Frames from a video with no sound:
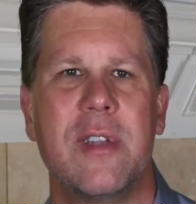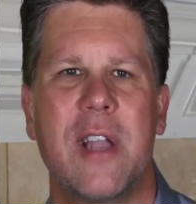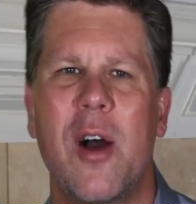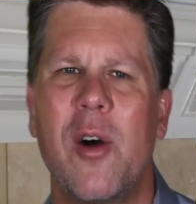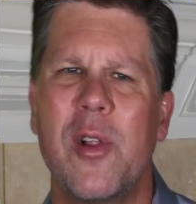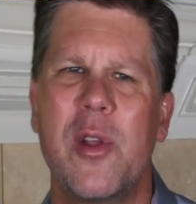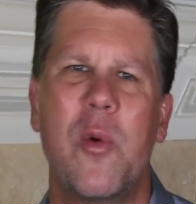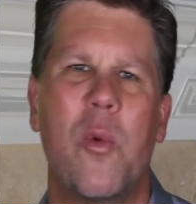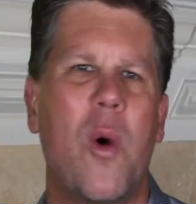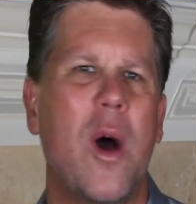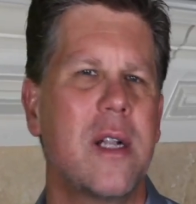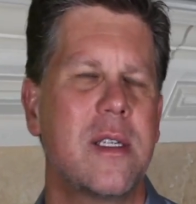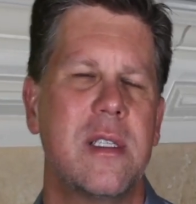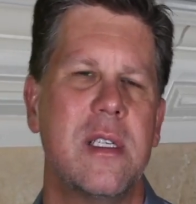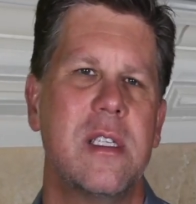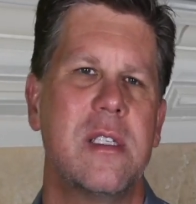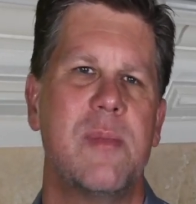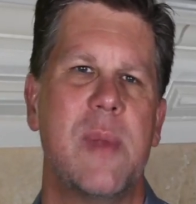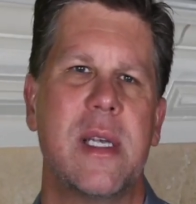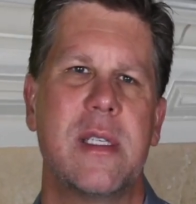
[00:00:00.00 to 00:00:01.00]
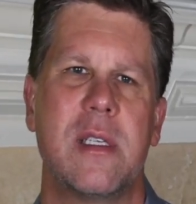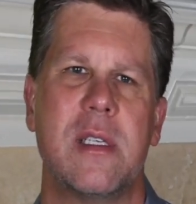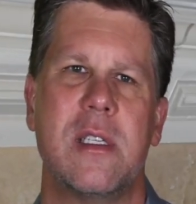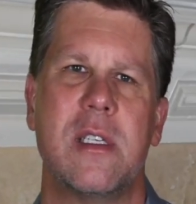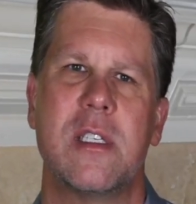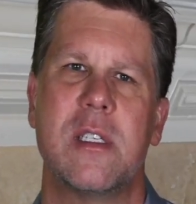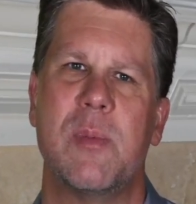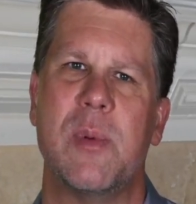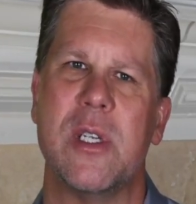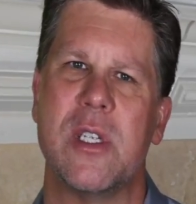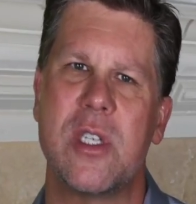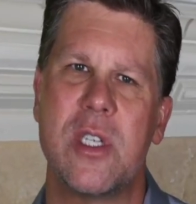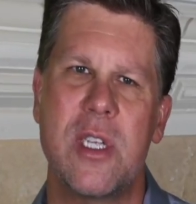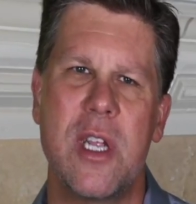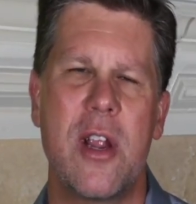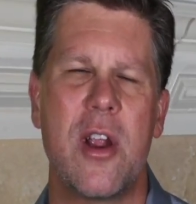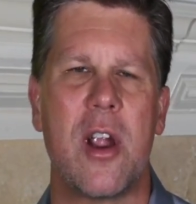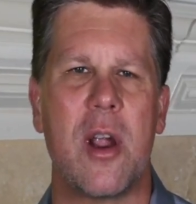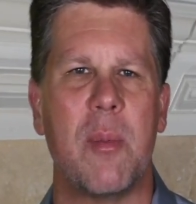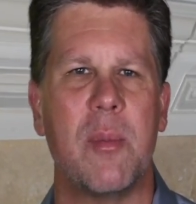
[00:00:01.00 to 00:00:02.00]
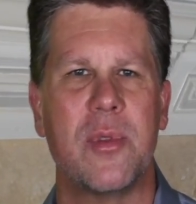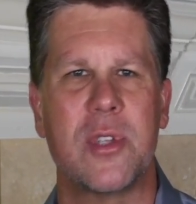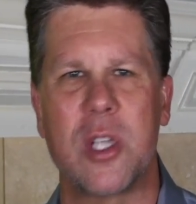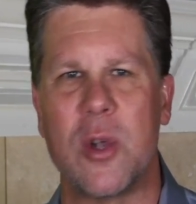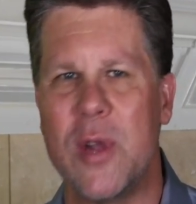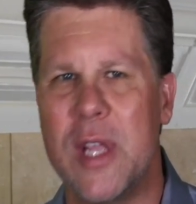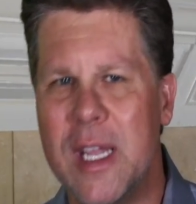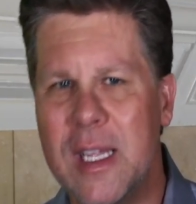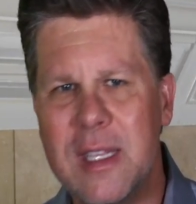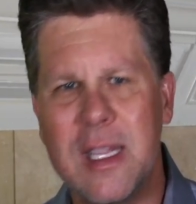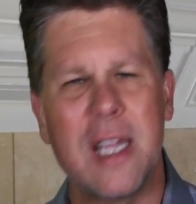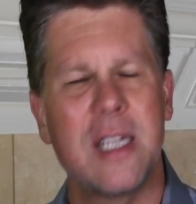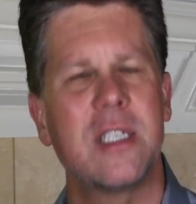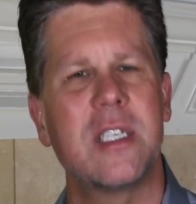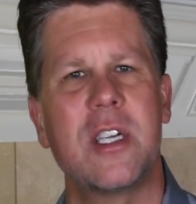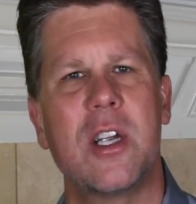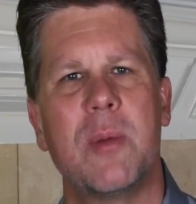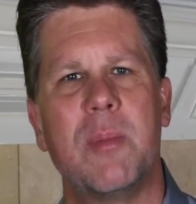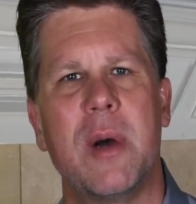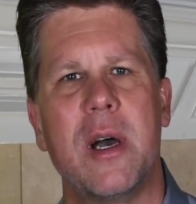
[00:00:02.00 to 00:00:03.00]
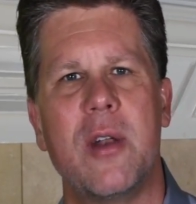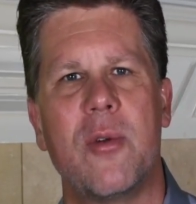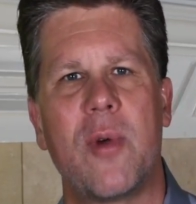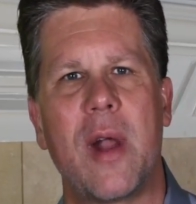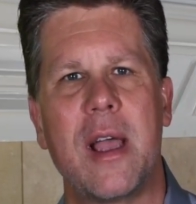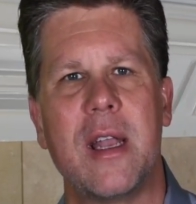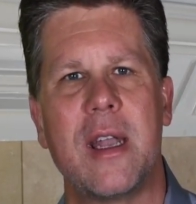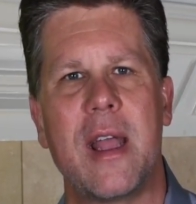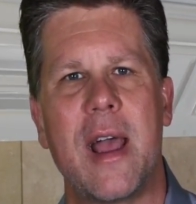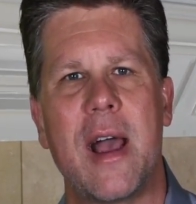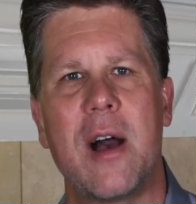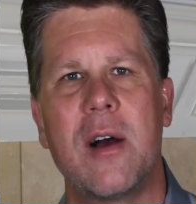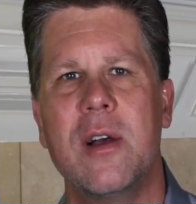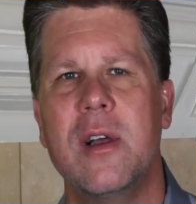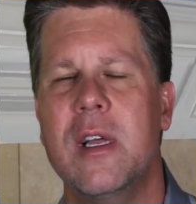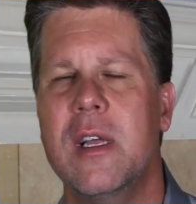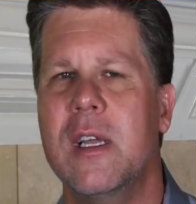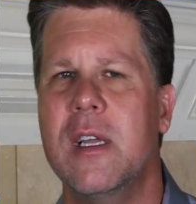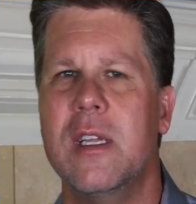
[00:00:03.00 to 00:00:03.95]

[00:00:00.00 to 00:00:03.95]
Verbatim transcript: Not only watch these messages, but share them. So hit that share button right now.